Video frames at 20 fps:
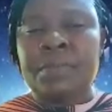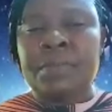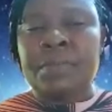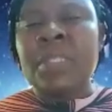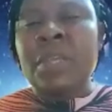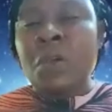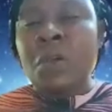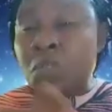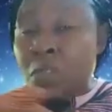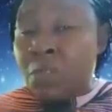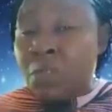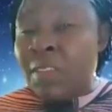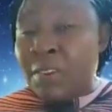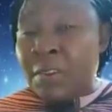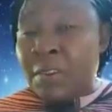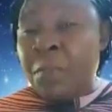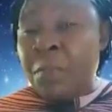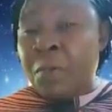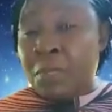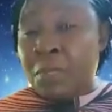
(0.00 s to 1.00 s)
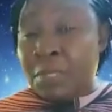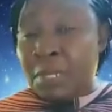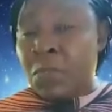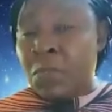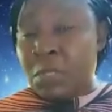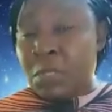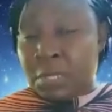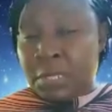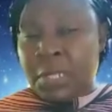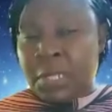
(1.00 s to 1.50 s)
They're also very important
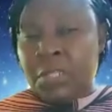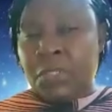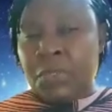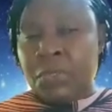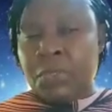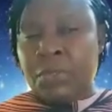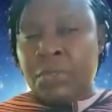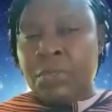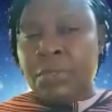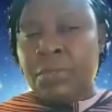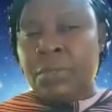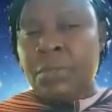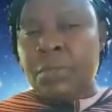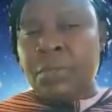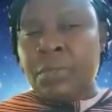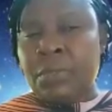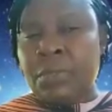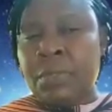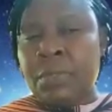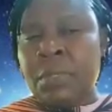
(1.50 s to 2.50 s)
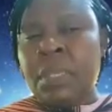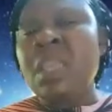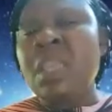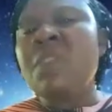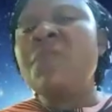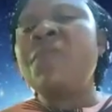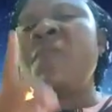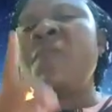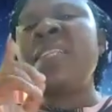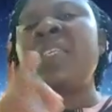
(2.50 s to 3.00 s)
to the nation.
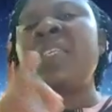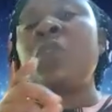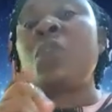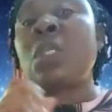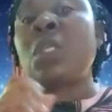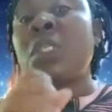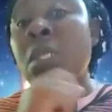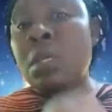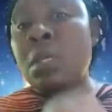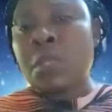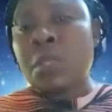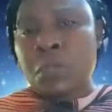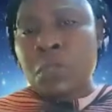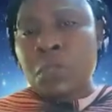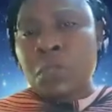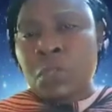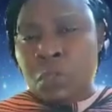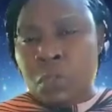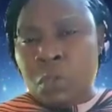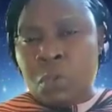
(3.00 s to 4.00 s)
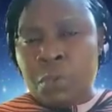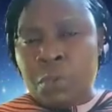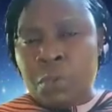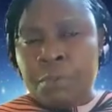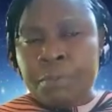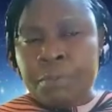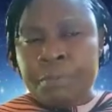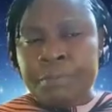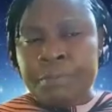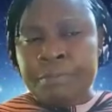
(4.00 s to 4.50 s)
In fact, it will shock you to know
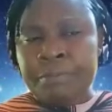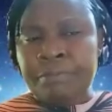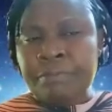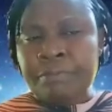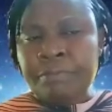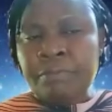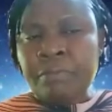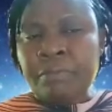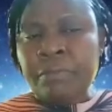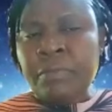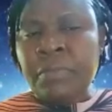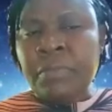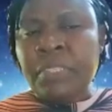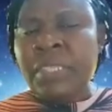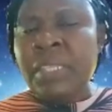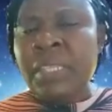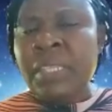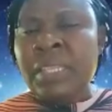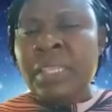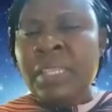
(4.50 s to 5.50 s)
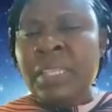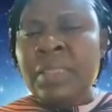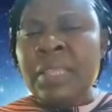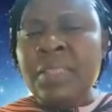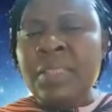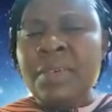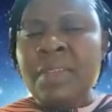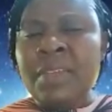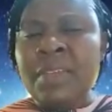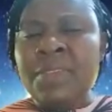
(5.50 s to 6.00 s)

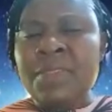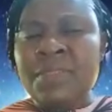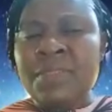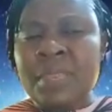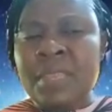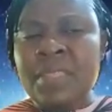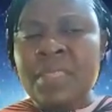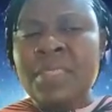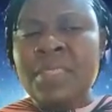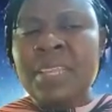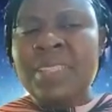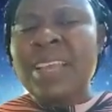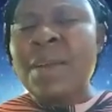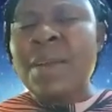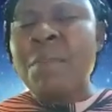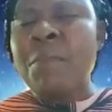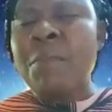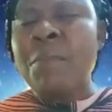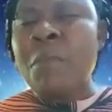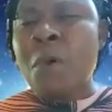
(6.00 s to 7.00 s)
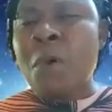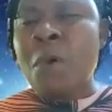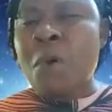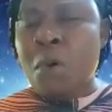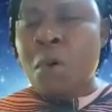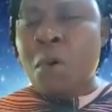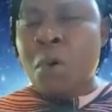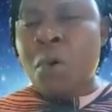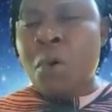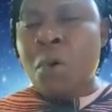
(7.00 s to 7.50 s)
that there are things that are
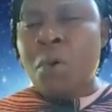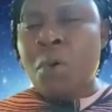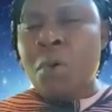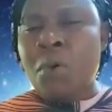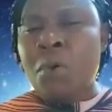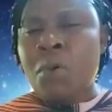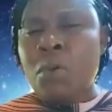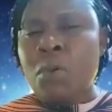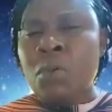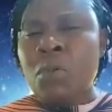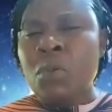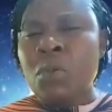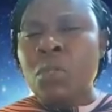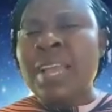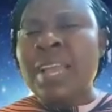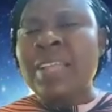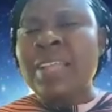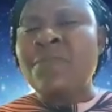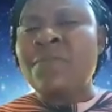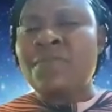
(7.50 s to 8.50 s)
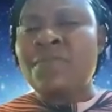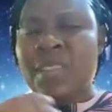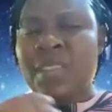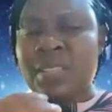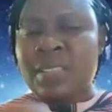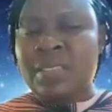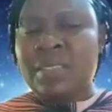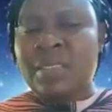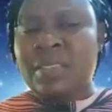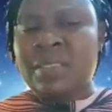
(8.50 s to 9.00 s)
more to the
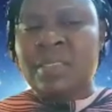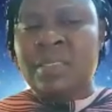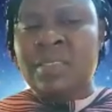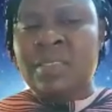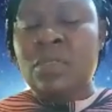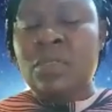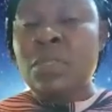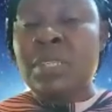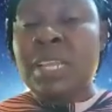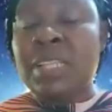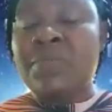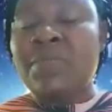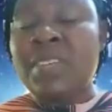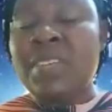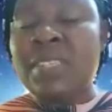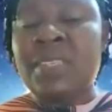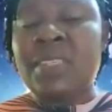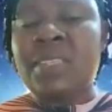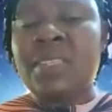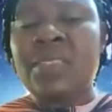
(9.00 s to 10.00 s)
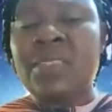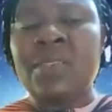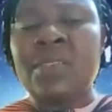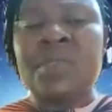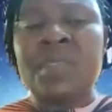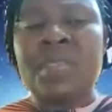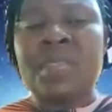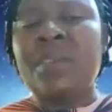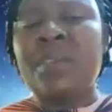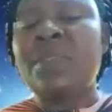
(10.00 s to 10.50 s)
advantages of
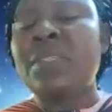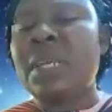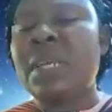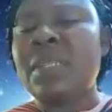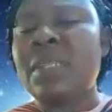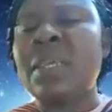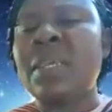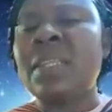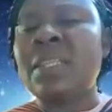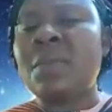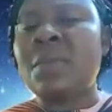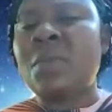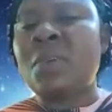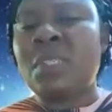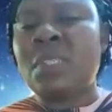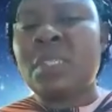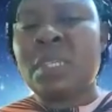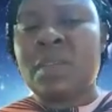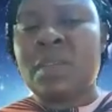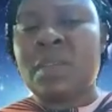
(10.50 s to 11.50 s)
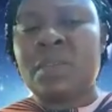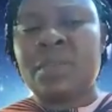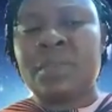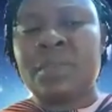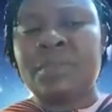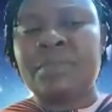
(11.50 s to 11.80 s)
the girl child than the boy child.